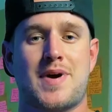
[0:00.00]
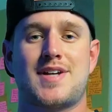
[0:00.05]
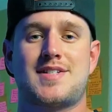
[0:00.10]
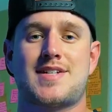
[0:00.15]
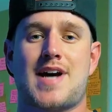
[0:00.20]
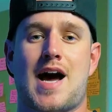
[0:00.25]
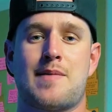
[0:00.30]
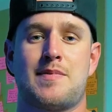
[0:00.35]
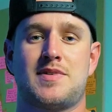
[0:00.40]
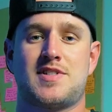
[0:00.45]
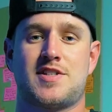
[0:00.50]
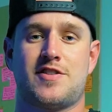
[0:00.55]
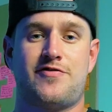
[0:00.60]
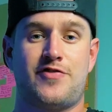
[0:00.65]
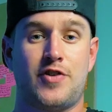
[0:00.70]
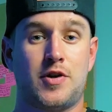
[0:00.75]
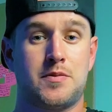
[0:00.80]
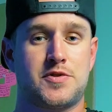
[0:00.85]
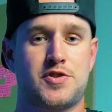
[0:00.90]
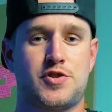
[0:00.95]
my time as a
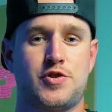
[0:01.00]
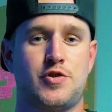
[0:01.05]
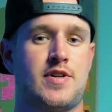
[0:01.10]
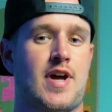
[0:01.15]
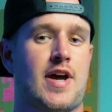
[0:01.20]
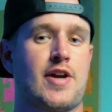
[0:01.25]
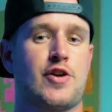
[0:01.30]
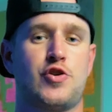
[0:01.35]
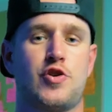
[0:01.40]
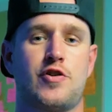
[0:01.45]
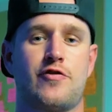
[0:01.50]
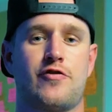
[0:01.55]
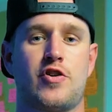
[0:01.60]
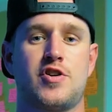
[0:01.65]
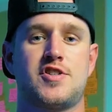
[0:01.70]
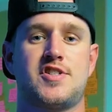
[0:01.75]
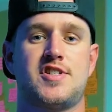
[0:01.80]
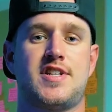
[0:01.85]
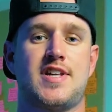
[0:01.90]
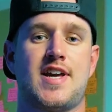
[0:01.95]
film student at
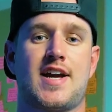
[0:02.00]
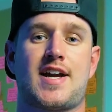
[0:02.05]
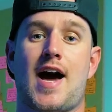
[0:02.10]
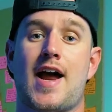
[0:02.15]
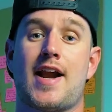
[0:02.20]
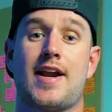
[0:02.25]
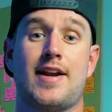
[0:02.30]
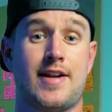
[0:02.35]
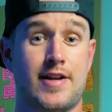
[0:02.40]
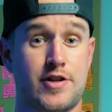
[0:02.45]
university, I got an